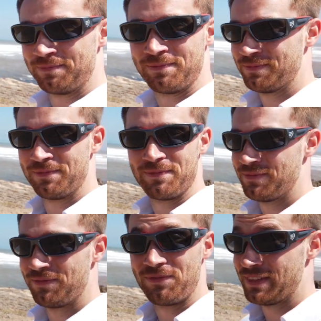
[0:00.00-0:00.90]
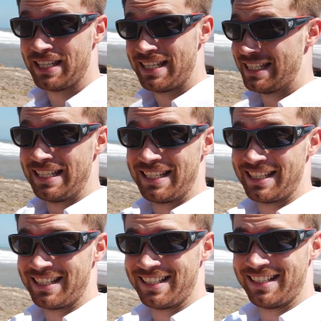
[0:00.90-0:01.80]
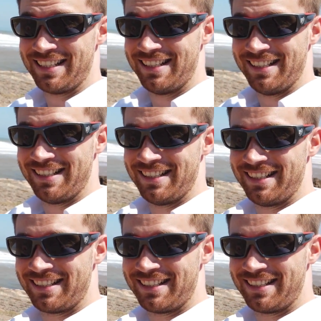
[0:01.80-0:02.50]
black elements in those cars, because the Ranger